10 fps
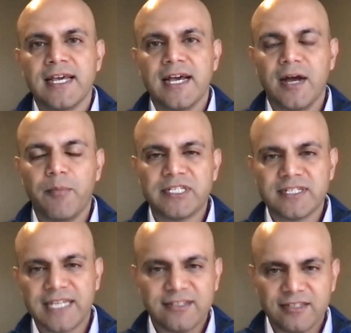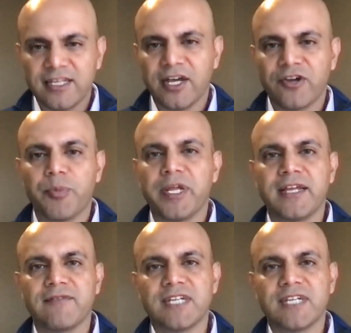But to get to the underpinning of